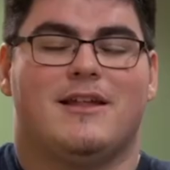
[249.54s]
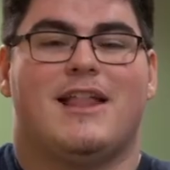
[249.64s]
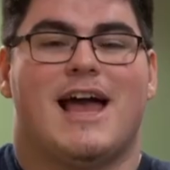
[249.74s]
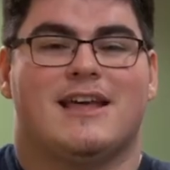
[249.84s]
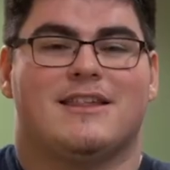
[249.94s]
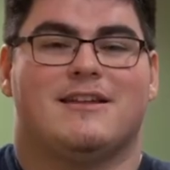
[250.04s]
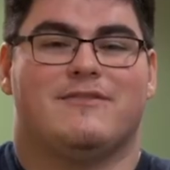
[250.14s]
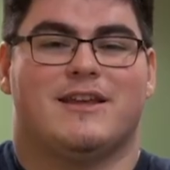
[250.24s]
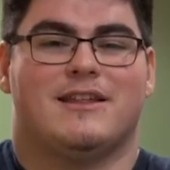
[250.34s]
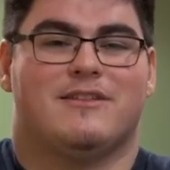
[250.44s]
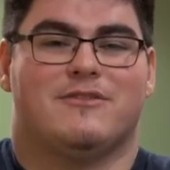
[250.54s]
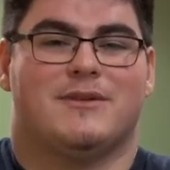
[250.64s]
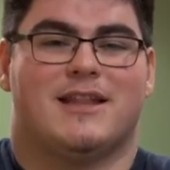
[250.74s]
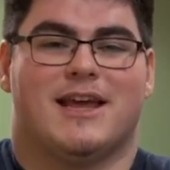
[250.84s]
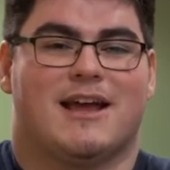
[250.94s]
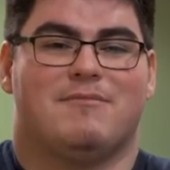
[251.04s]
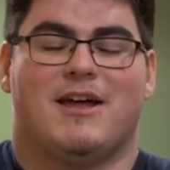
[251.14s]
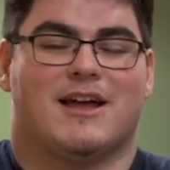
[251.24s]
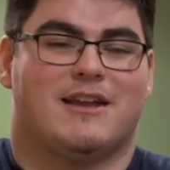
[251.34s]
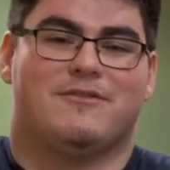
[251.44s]
the lasting feelings for me. Like, I'm
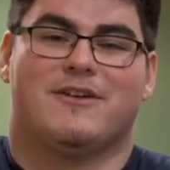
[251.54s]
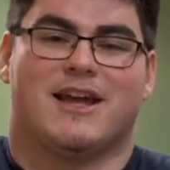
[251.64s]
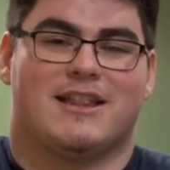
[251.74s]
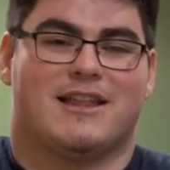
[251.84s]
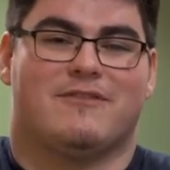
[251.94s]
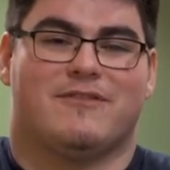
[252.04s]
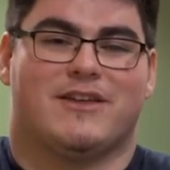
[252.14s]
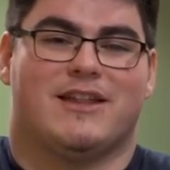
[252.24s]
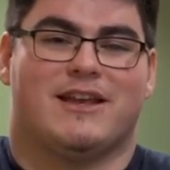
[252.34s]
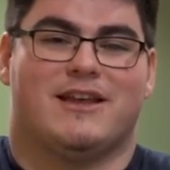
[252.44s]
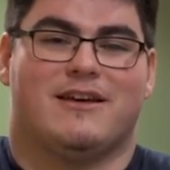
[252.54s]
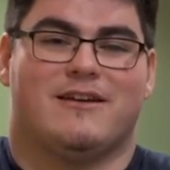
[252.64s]
not gonna forget that feeling